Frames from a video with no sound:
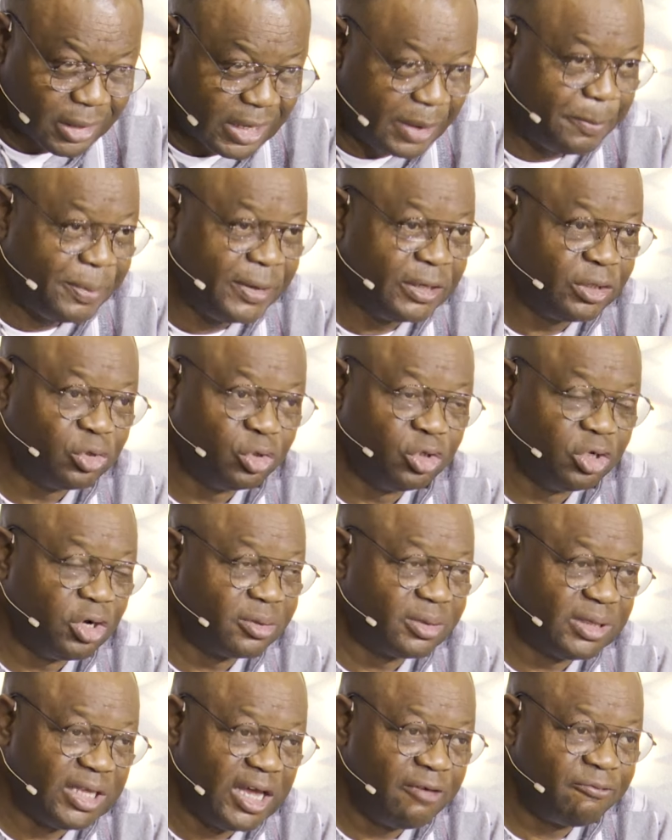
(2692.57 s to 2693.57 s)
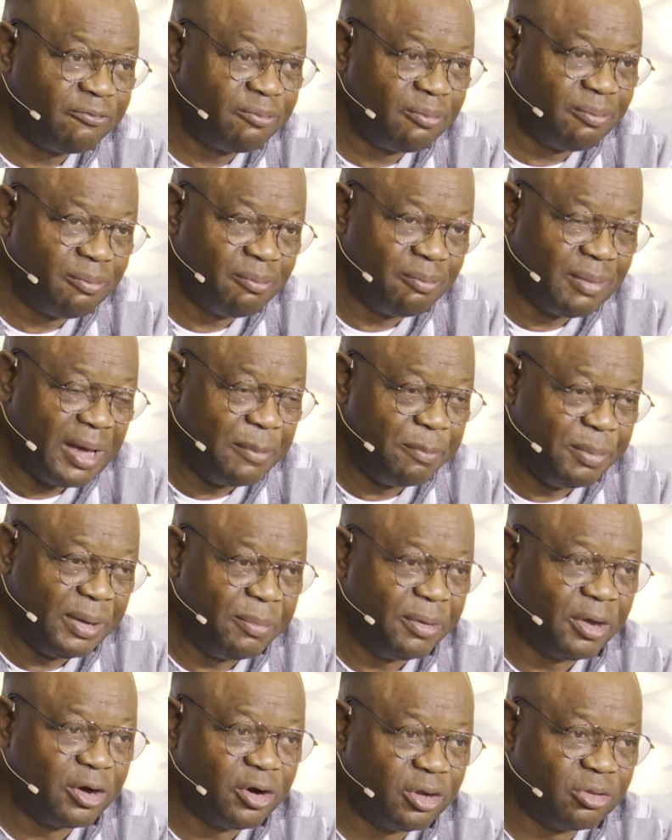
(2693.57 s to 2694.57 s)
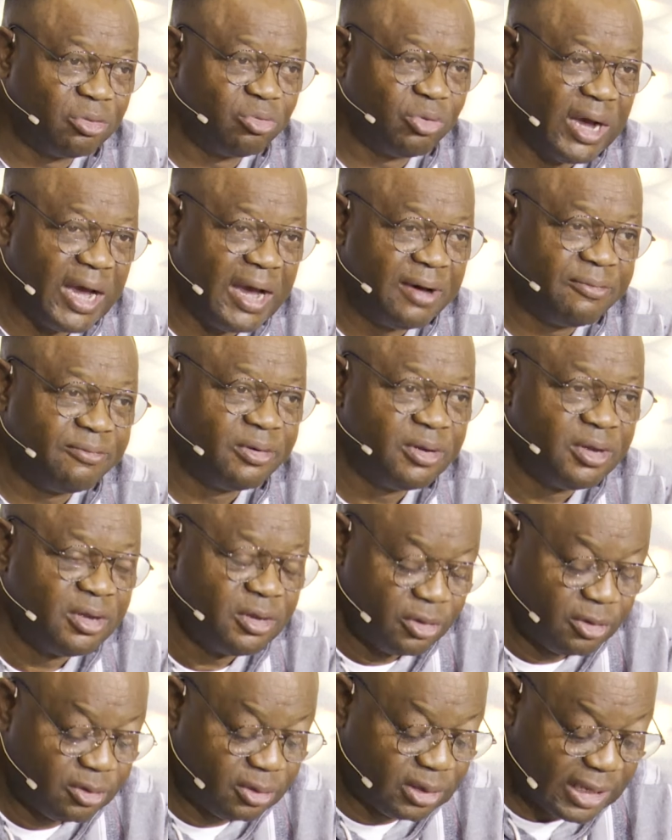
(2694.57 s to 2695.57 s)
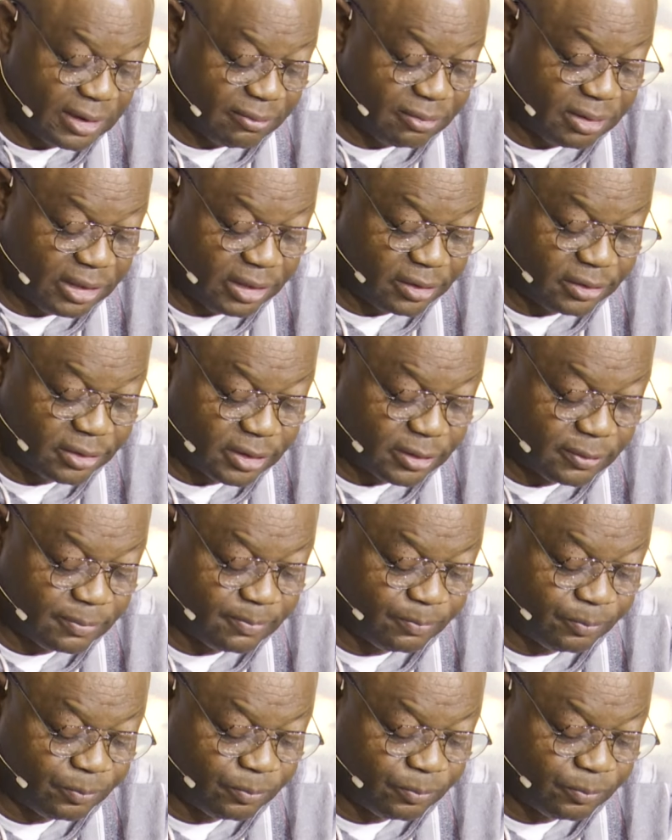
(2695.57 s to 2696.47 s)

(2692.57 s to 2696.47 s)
Keeping to yourself might be because you have self-guilt.